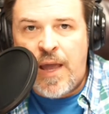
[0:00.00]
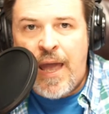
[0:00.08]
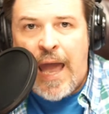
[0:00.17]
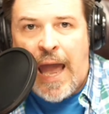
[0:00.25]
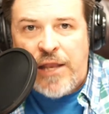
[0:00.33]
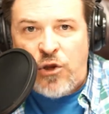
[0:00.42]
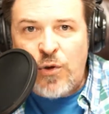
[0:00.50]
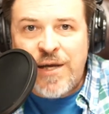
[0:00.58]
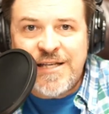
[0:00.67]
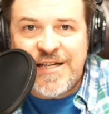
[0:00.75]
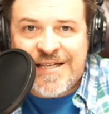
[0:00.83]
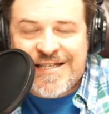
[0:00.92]
And you get to
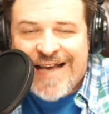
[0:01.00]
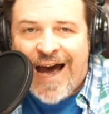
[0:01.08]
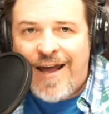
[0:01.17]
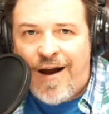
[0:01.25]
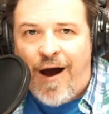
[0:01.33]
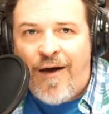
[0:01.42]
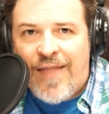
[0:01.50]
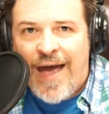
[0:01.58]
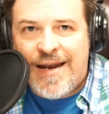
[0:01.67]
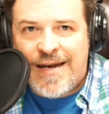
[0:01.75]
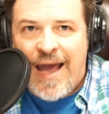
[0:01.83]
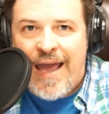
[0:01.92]
decide on that
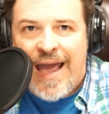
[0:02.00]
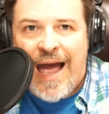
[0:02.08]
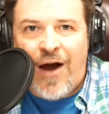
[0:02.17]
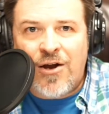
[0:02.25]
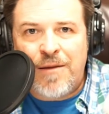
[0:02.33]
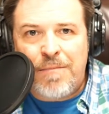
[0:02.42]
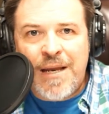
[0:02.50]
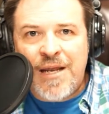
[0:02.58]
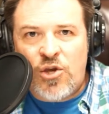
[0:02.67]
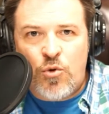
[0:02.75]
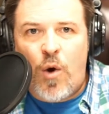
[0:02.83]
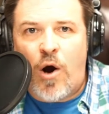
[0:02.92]
day how committed
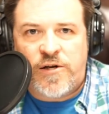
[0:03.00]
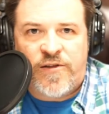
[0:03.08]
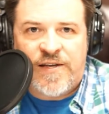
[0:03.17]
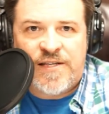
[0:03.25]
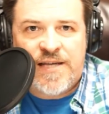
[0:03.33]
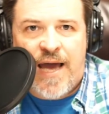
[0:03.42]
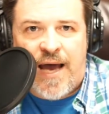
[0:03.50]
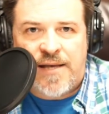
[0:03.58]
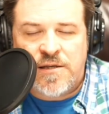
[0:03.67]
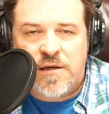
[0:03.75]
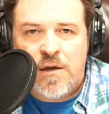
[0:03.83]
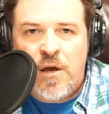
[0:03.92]
you are to this task.
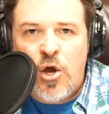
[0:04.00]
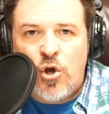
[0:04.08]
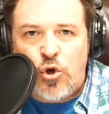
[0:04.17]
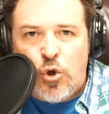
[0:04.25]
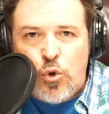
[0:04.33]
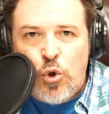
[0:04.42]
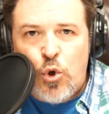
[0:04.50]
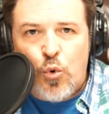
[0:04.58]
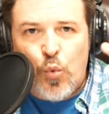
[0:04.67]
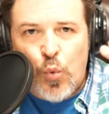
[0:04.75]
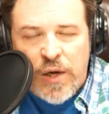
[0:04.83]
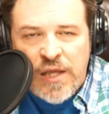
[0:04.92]
Do you
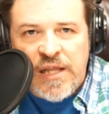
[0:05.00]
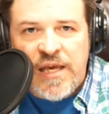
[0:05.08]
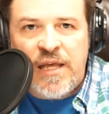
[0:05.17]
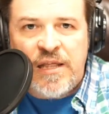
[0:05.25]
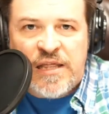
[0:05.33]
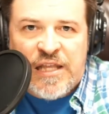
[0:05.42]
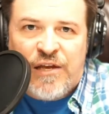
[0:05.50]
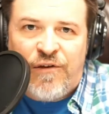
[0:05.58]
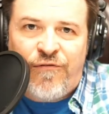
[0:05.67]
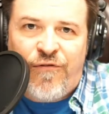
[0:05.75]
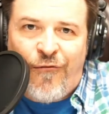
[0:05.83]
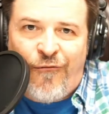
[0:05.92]
really
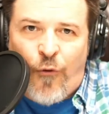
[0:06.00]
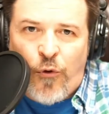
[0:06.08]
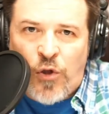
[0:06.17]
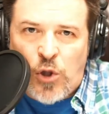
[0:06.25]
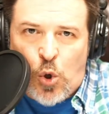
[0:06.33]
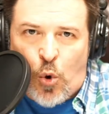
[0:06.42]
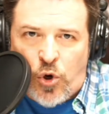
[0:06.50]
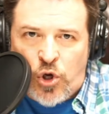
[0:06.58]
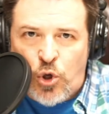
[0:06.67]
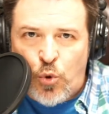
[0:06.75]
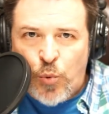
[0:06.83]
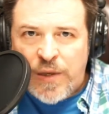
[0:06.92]
live for the Lord? Do you
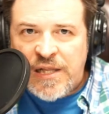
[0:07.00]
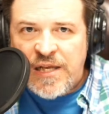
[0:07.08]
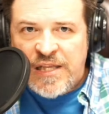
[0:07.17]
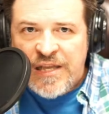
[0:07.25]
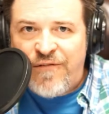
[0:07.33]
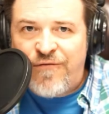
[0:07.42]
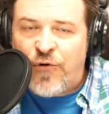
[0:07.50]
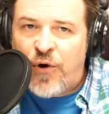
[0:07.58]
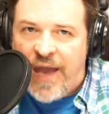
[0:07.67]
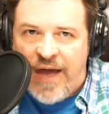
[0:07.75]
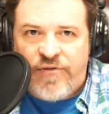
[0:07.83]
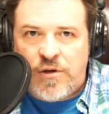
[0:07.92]
really live for
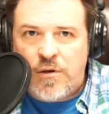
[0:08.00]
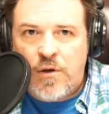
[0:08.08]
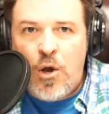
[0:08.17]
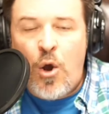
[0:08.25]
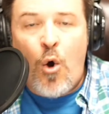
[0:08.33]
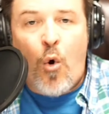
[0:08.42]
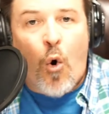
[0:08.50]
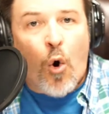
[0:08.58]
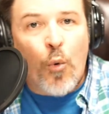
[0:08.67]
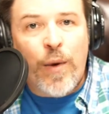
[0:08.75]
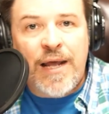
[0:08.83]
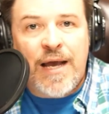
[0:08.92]
heaven? Or
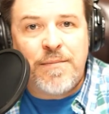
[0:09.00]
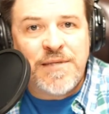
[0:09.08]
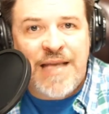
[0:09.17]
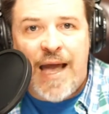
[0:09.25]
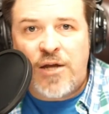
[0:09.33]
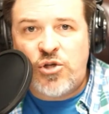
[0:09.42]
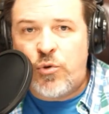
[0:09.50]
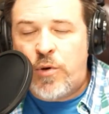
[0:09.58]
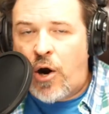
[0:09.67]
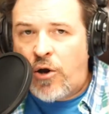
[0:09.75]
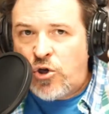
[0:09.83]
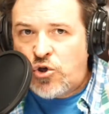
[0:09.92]
when it comes down to it,
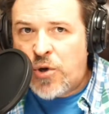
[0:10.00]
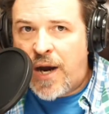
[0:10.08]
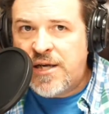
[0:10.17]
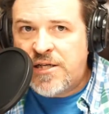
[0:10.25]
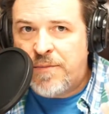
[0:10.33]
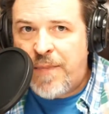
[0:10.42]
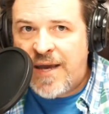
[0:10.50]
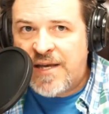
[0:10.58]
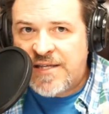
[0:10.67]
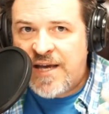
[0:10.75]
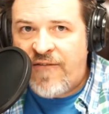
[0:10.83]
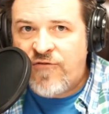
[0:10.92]
are you trying to make as
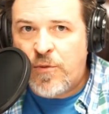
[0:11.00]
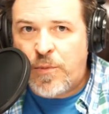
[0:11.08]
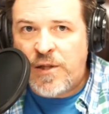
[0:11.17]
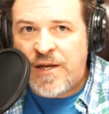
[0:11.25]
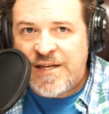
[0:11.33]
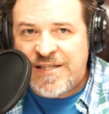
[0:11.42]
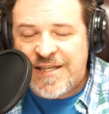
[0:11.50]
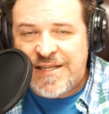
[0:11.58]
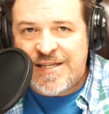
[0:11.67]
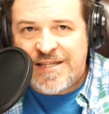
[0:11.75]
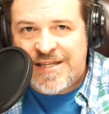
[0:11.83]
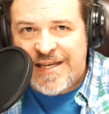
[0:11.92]
comfortable an
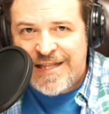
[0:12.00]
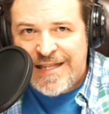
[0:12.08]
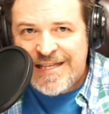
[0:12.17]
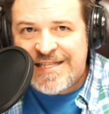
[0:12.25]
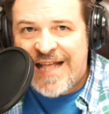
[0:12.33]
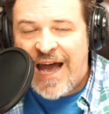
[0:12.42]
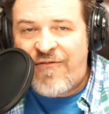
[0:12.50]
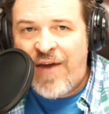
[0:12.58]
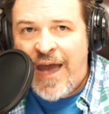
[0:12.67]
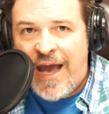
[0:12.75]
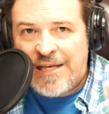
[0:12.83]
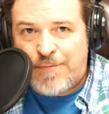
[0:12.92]
existence in this life
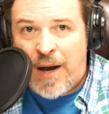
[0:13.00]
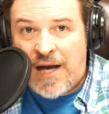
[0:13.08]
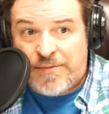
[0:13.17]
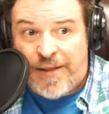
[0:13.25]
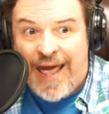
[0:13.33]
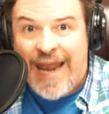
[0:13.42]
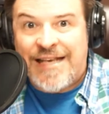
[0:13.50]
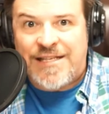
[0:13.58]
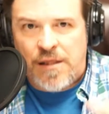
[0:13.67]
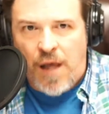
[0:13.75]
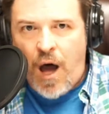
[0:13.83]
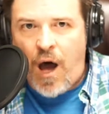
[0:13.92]
as possible, and as
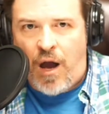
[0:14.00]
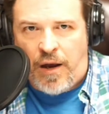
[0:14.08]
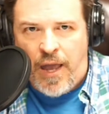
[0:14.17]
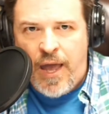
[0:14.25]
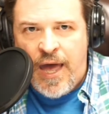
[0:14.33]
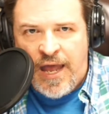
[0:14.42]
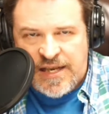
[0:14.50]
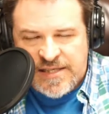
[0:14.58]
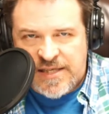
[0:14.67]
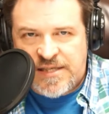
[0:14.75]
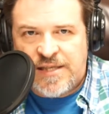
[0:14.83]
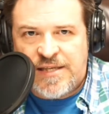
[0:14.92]
long an
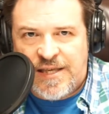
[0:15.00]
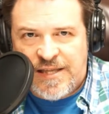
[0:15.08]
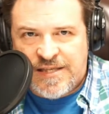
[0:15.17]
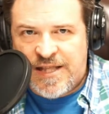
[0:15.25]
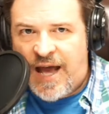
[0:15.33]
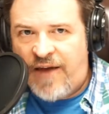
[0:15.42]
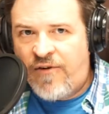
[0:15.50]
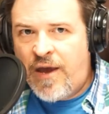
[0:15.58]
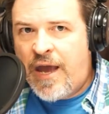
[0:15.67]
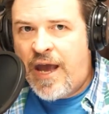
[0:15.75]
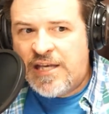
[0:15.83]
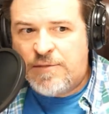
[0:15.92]
existence in this life
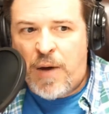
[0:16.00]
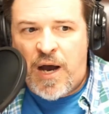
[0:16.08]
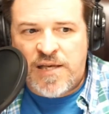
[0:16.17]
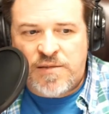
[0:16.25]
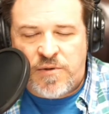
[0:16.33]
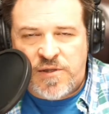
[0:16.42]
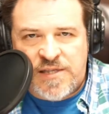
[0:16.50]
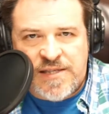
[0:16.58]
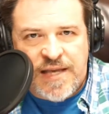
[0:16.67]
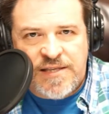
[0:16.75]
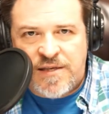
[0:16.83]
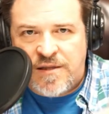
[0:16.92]
as possible? The
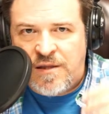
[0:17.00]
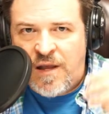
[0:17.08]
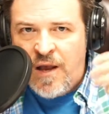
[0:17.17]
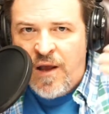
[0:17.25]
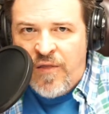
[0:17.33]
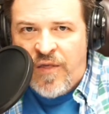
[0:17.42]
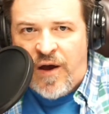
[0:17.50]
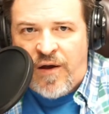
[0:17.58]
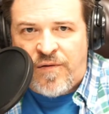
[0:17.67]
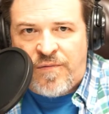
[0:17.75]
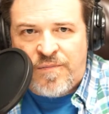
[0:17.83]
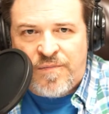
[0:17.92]
saints in the
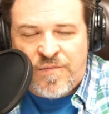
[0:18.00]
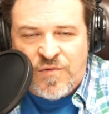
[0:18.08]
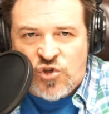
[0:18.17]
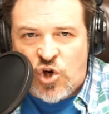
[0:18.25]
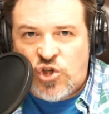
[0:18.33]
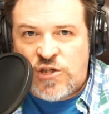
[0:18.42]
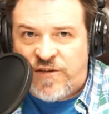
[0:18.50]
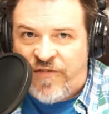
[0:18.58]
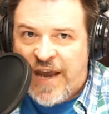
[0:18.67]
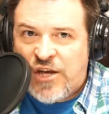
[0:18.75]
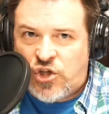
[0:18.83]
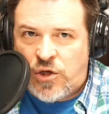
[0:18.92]
churches of
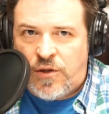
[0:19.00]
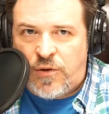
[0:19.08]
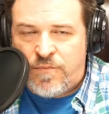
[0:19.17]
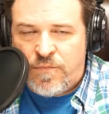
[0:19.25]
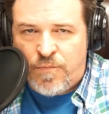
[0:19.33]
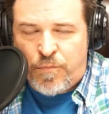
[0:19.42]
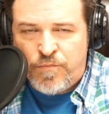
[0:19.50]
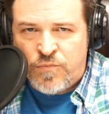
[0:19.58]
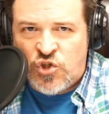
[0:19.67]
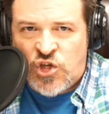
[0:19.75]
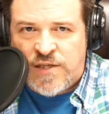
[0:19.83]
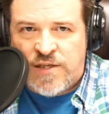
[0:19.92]
Asia that
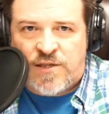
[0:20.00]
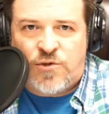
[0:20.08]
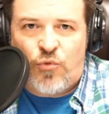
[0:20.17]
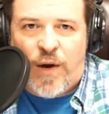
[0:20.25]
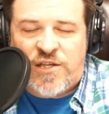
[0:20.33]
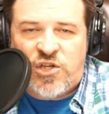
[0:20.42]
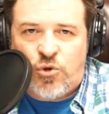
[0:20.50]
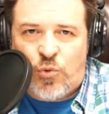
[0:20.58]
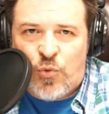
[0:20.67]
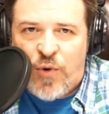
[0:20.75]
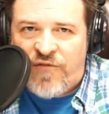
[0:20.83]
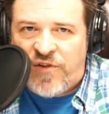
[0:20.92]
Jesus writes to in
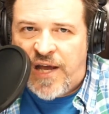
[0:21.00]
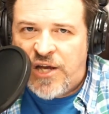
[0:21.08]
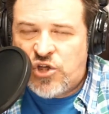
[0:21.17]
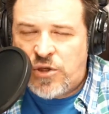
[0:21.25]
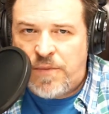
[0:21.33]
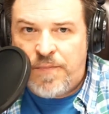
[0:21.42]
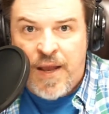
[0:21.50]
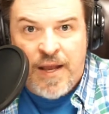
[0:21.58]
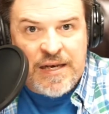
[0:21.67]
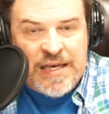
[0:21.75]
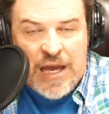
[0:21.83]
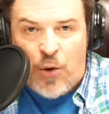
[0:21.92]
Revelation
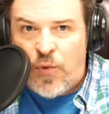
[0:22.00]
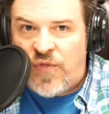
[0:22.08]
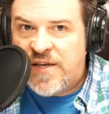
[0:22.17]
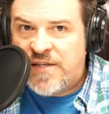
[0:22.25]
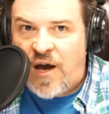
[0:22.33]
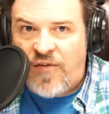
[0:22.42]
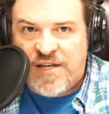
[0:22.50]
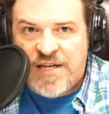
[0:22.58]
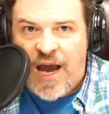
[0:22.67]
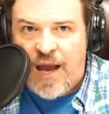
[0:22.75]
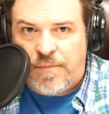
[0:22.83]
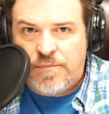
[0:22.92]
dealt with this all the
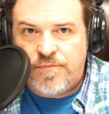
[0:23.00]
time.